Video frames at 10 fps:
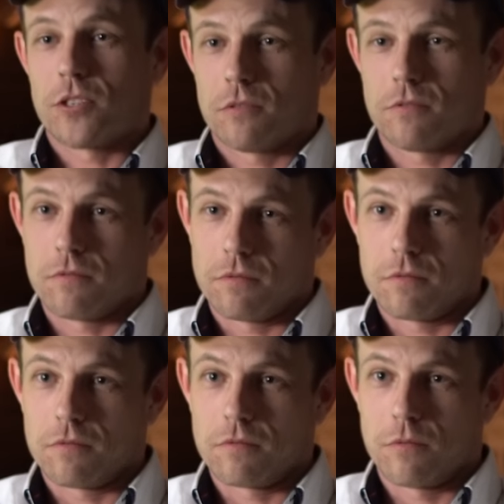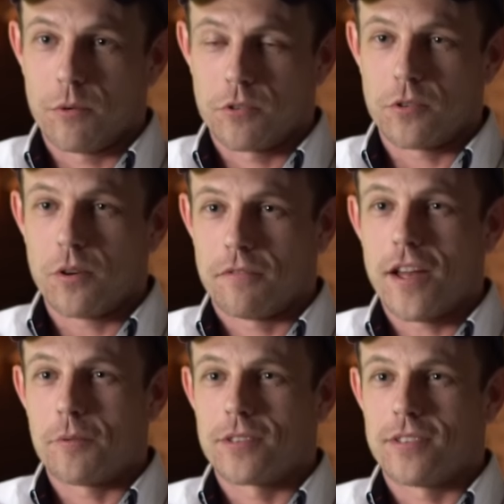which we restored
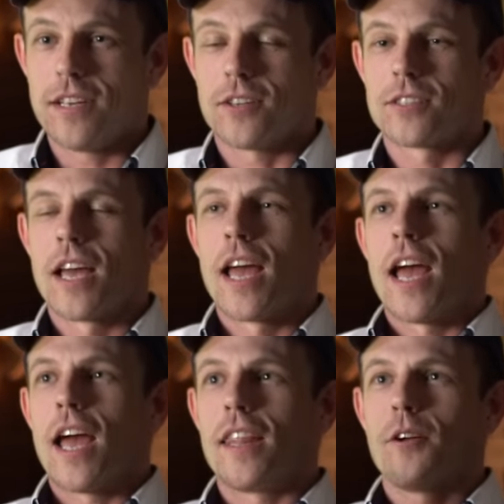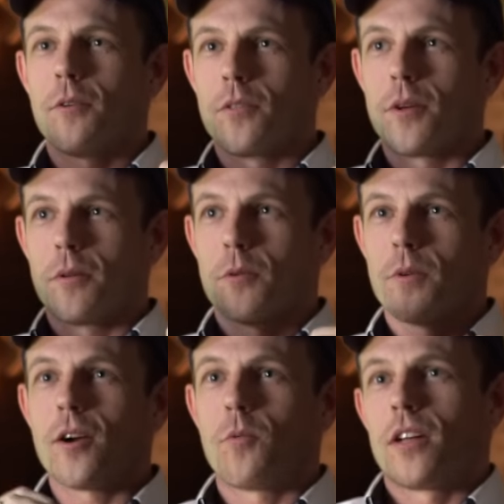fine with seals. And the
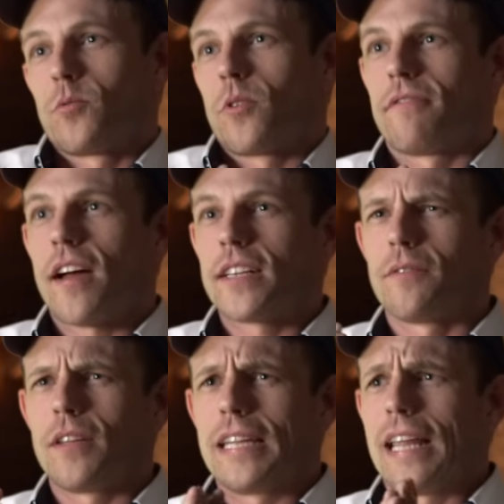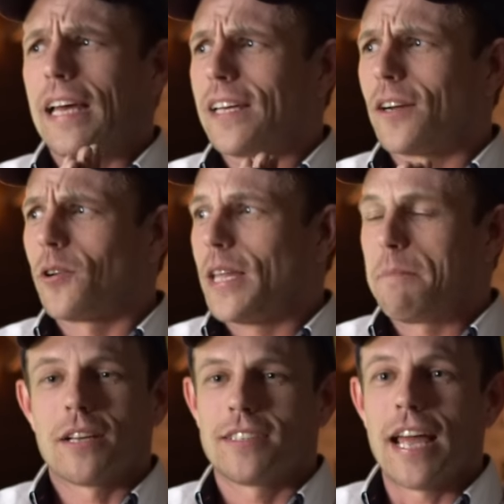rear ones were effectively like early
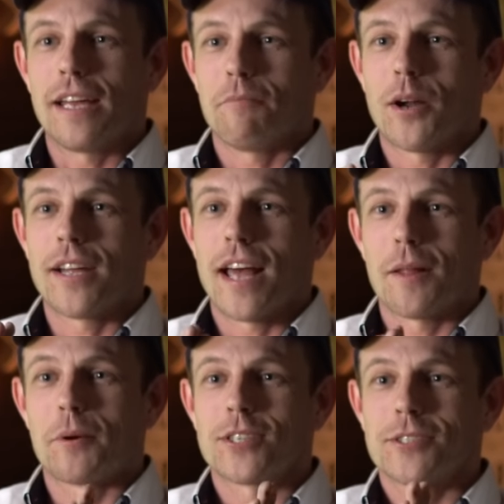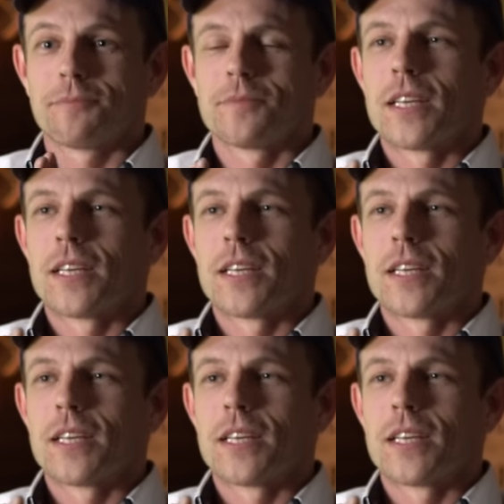Mustang brake calipers.